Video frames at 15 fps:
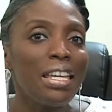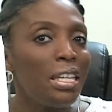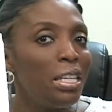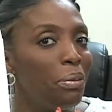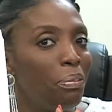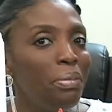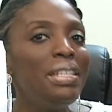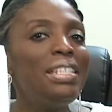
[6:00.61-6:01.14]

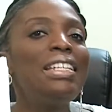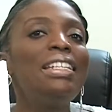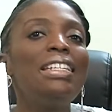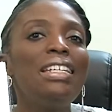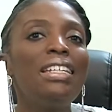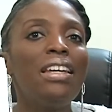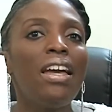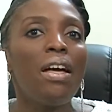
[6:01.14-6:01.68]

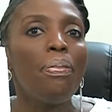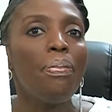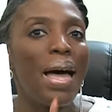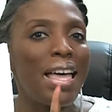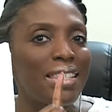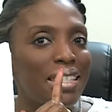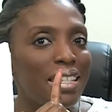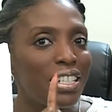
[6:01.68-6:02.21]
immediately
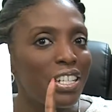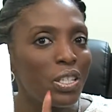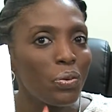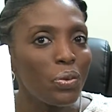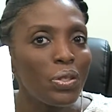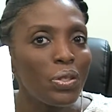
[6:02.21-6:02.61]
that sickness will